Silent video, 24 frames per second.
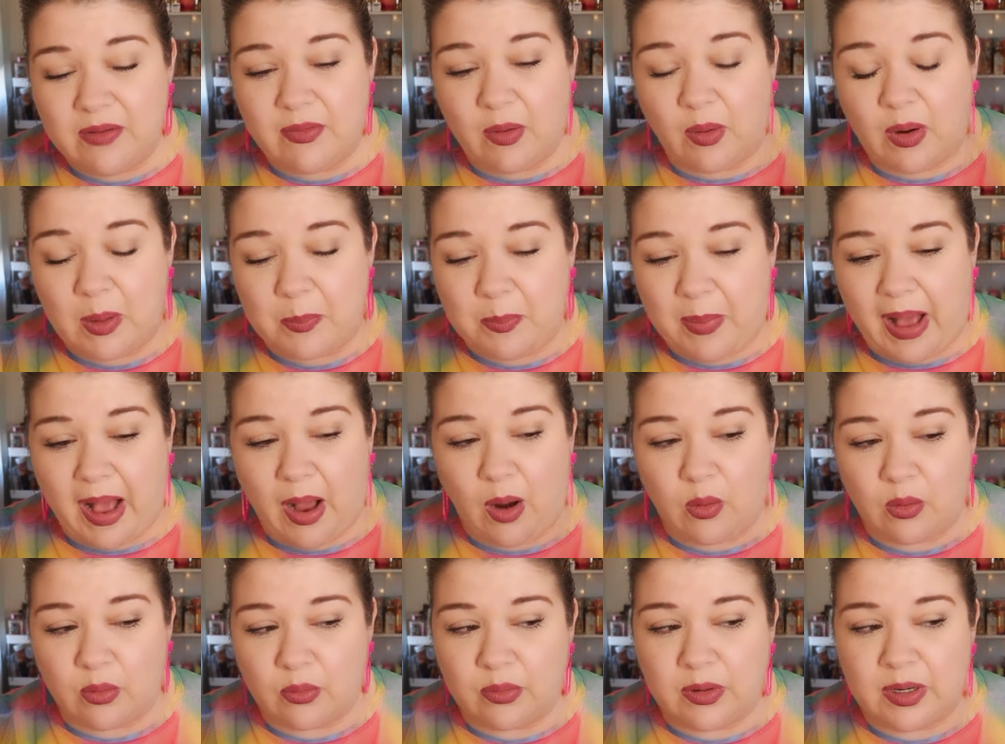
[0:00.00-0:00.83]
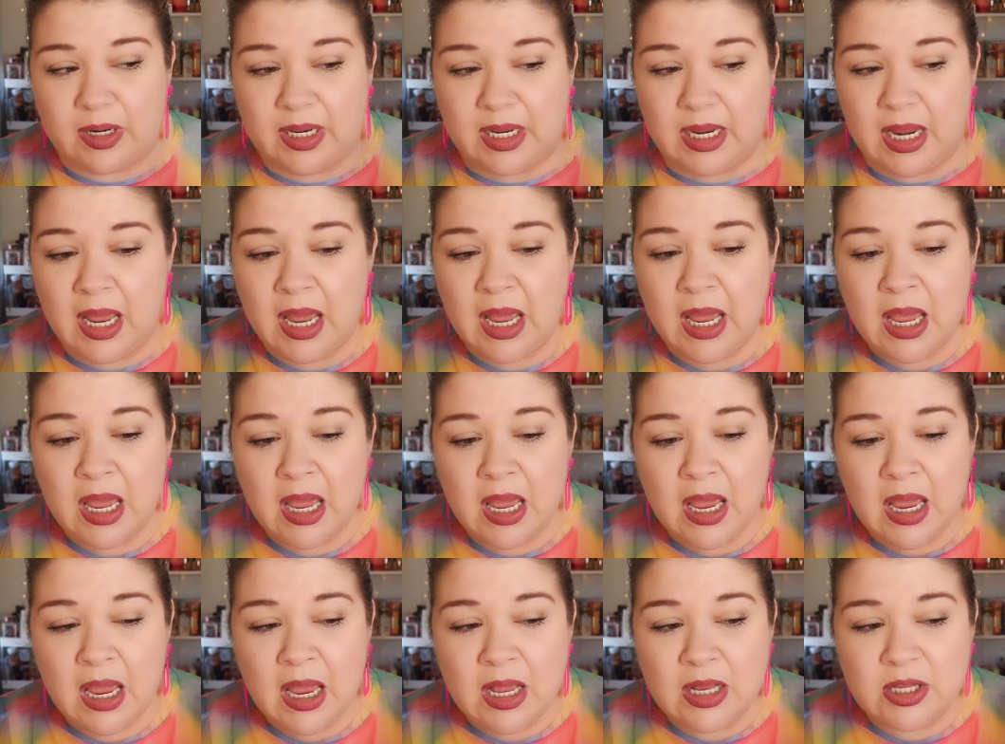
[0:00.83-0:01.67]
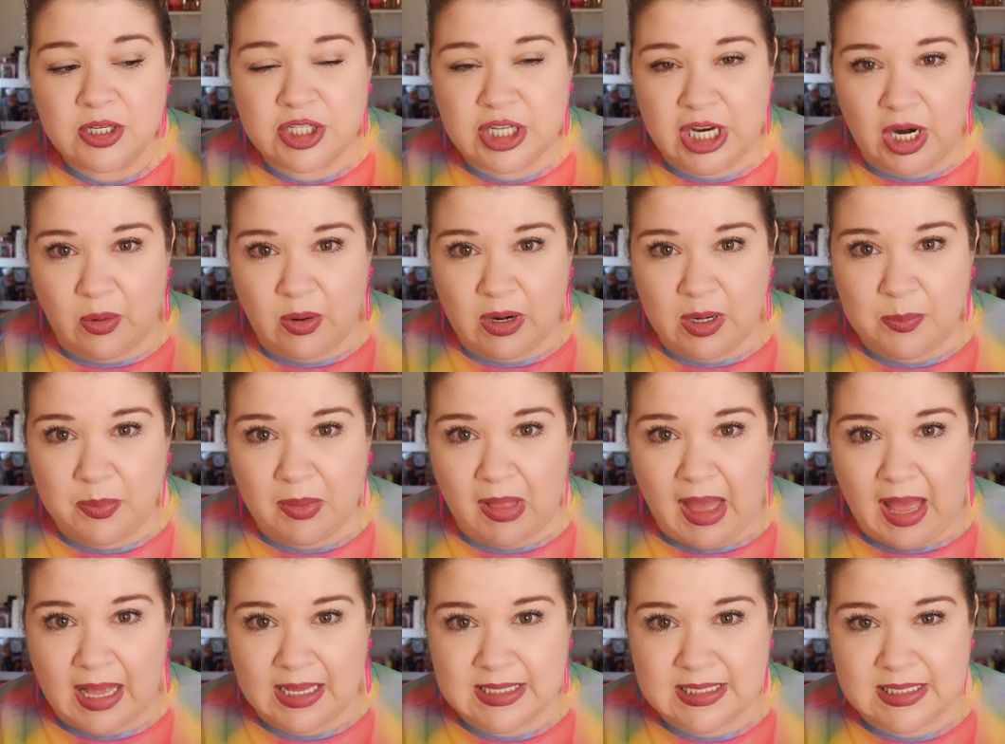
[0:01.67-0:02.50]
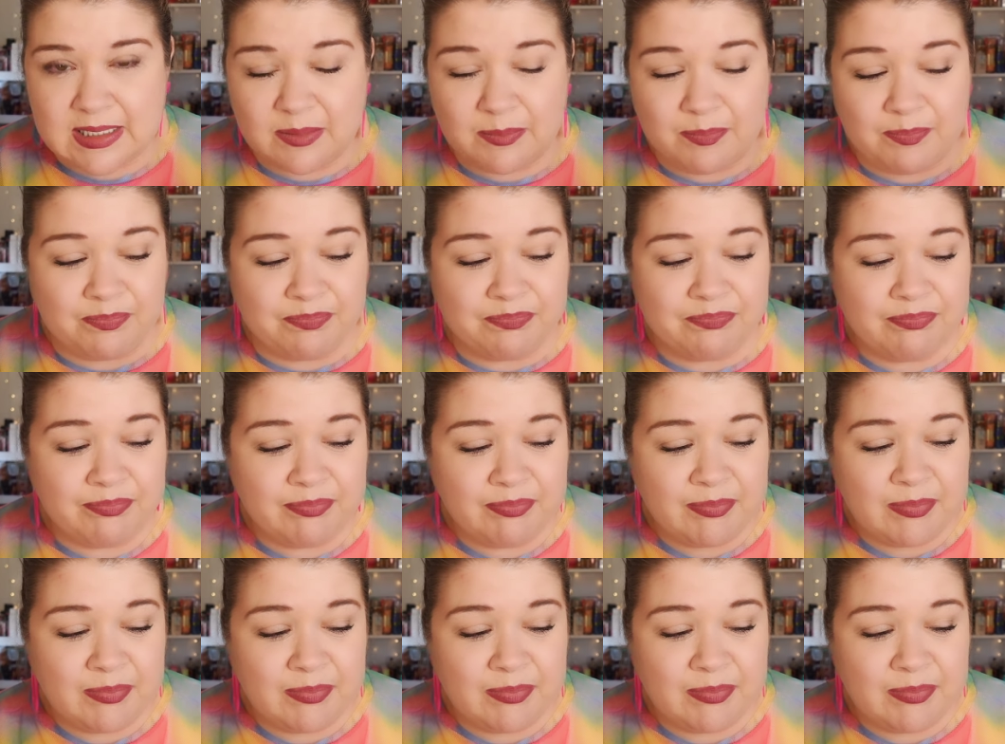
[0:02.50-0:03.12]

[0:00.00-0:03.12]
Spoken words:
very powdery cherry blossom